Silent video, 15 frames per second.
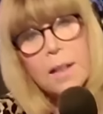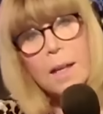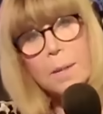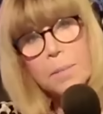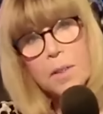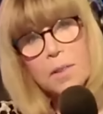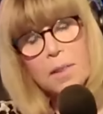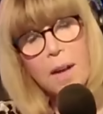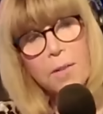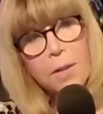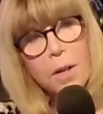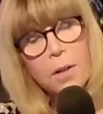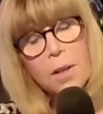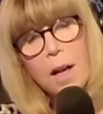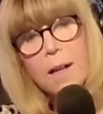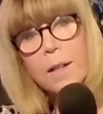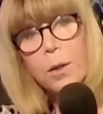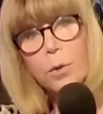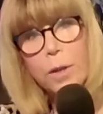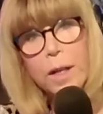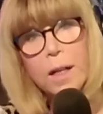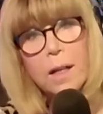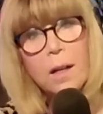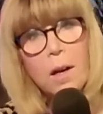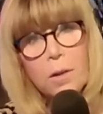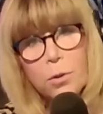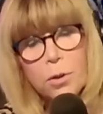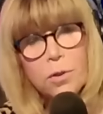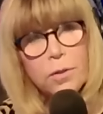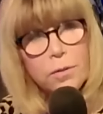That came to South Carolina creating
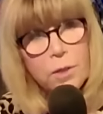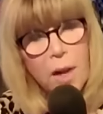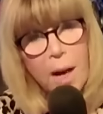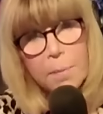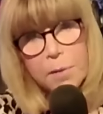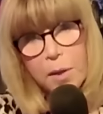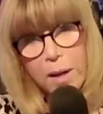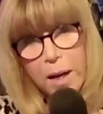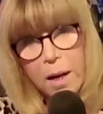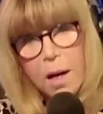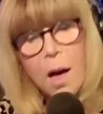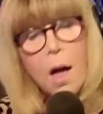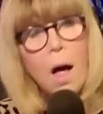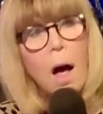hundreds of jobs there